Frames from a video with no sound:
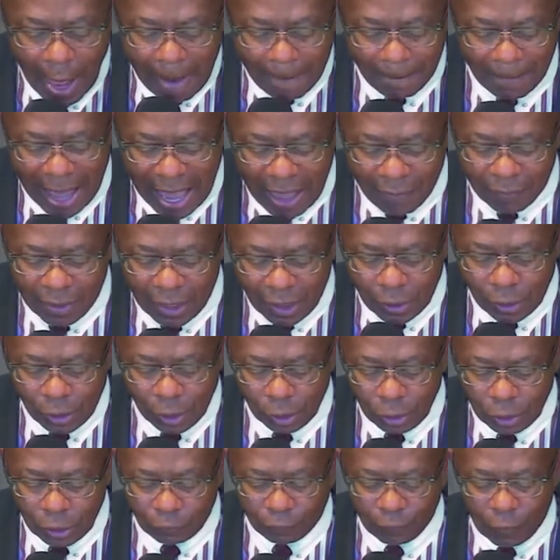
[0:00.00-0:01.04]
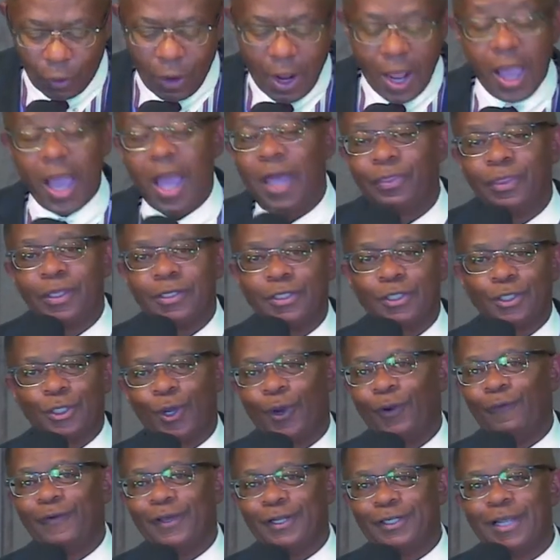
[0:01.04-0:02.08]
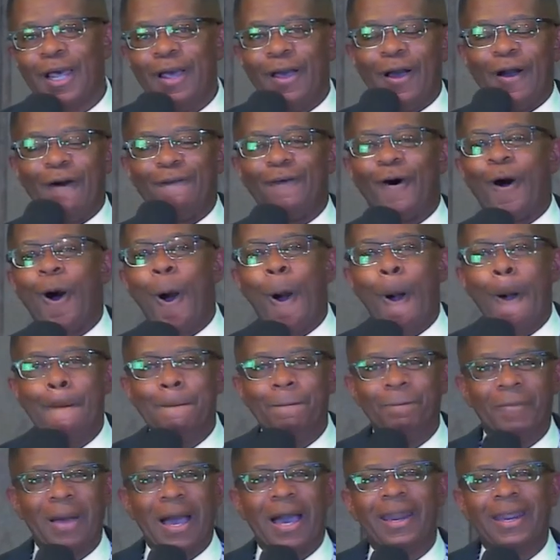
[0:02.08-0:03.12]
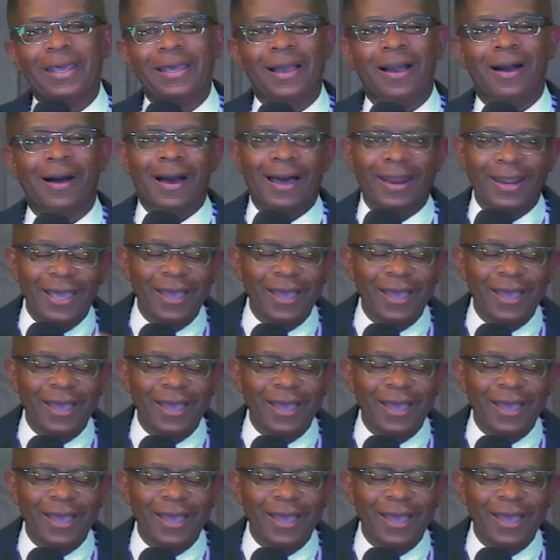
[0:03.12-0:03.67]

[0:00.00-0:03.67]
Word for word: might be useful in the service of Almighty God. If